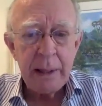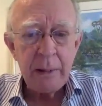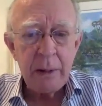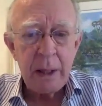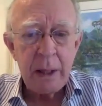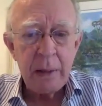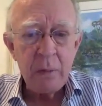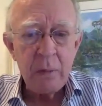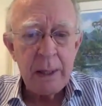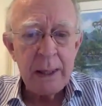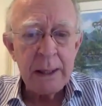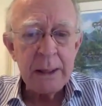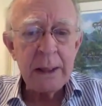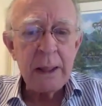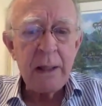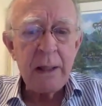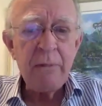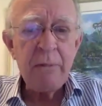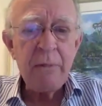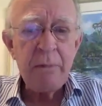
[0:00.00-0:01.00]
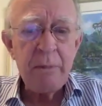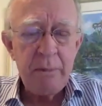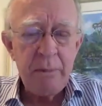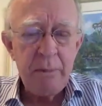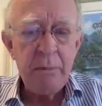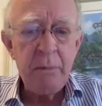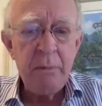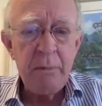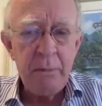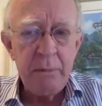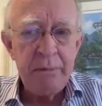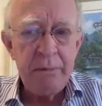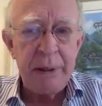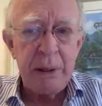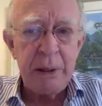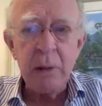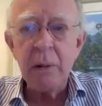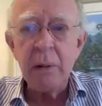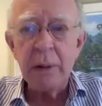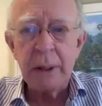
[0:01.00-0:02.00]
And once I
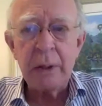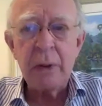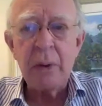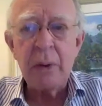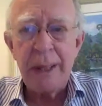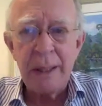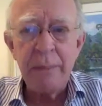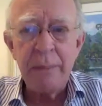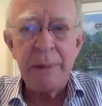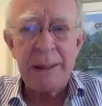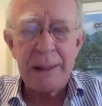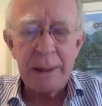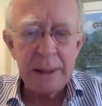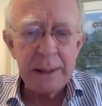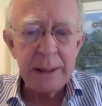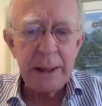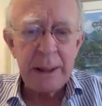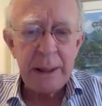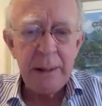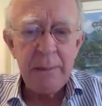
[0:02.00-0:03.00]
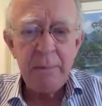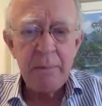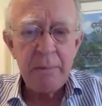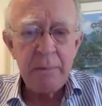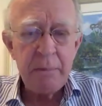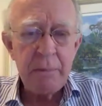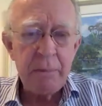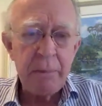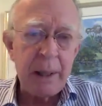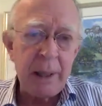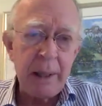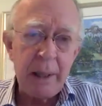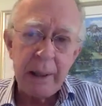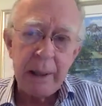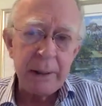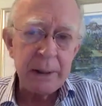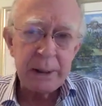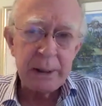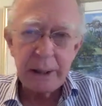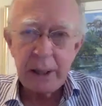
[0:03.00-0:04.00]
build credibility
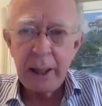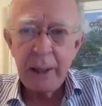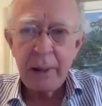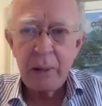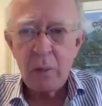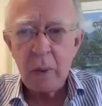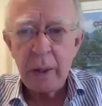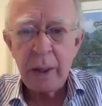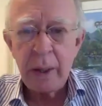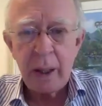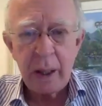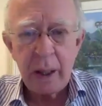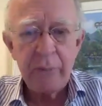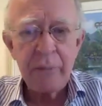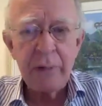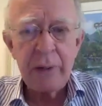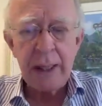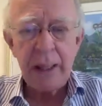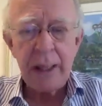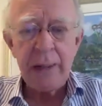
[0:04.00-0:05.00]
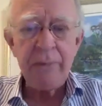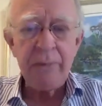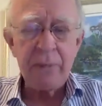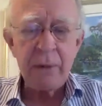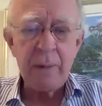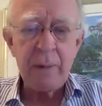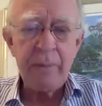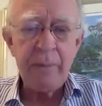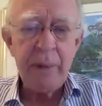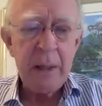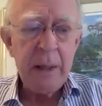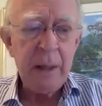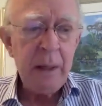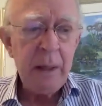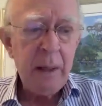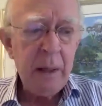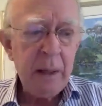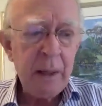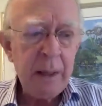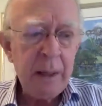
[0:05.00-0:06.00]
by saying where I have come from,
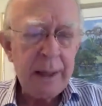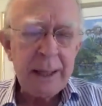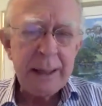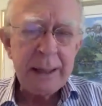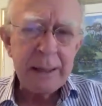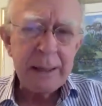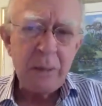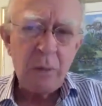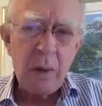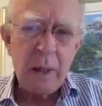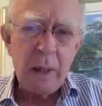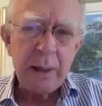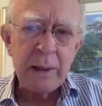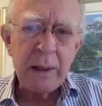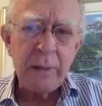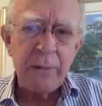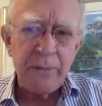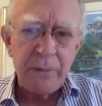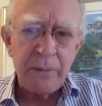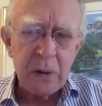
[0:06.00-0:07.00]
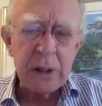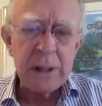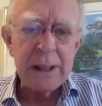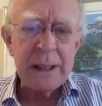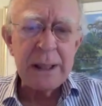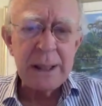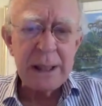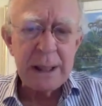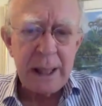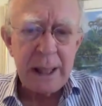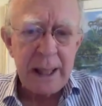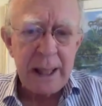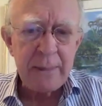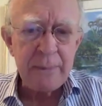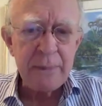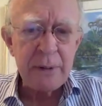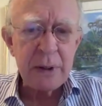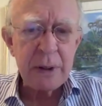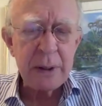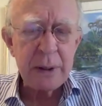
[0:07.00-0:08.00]
that's one of the first
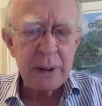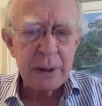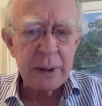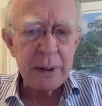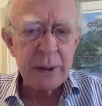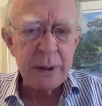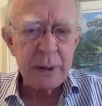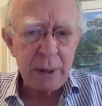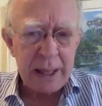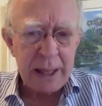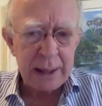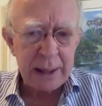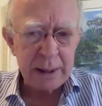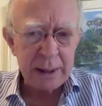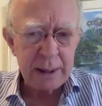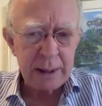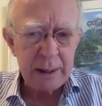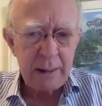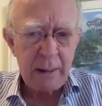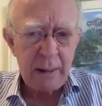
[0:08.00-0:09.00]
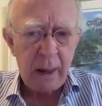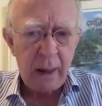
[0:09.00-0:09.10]
steps to trust.